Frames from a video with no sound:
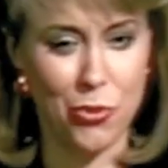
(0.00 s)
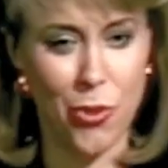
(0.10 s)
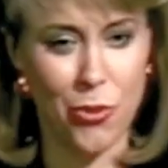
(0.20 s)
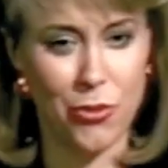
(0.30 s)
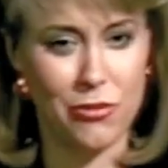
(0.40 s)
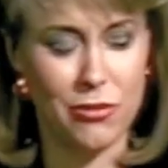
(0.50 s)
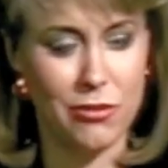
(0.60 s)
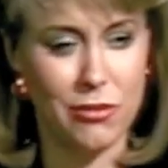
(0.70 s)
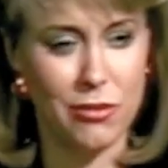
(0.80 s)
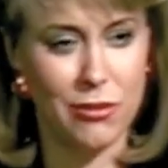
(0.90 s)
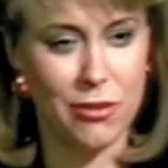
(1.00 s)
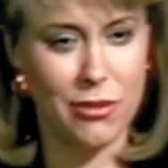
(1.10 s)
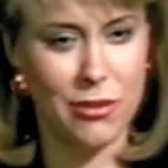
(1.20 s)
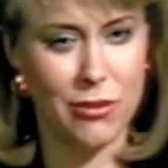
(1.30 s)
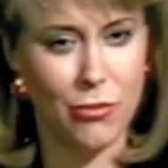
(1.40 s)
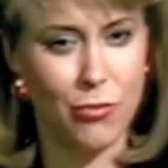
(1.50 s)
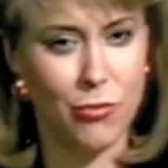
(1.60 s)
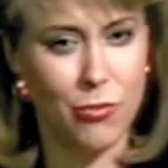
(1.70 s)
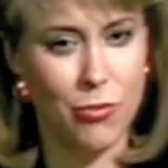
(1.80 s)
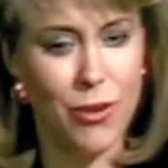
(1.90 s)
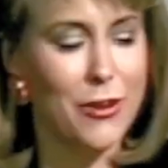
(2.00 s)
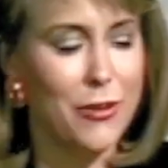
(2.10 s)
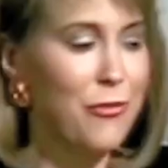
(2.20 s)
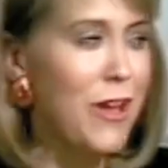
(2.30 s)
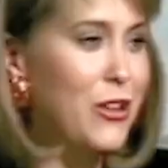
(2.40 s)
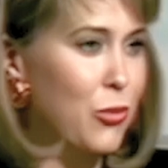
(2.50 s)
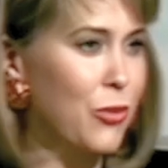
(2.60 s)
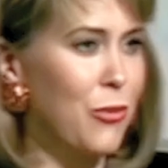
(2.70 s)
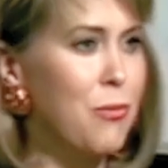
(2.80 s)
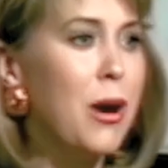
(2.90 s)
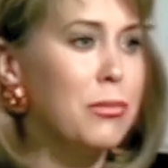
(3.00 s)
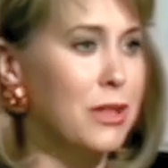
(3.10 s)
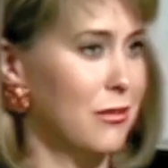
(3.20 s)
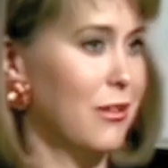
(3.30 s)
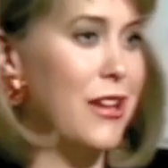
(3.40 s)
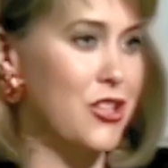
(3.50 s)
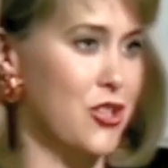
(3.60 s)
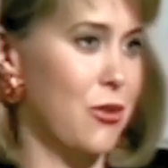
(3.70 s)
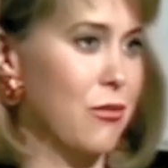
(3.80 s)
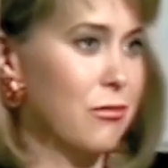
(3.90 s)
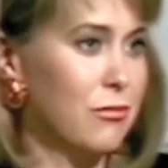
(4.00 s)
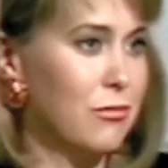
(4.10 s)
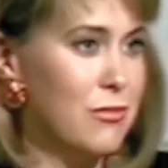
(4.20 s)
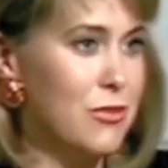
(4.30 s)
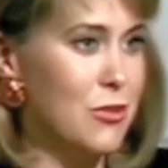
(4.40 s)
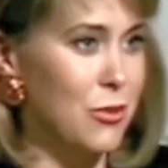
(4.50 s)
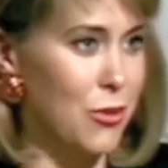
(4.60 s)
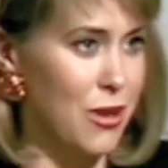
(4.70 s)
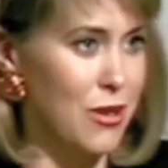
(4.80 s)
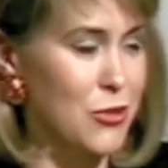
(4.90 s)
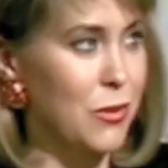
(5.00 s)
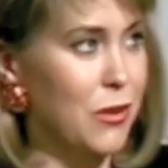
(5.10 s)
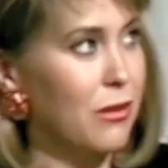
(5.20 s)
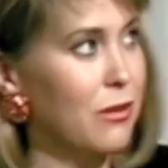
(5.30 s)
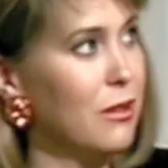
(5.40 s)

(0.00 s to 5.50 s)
who wrote what in effect was a public lecture to your husband.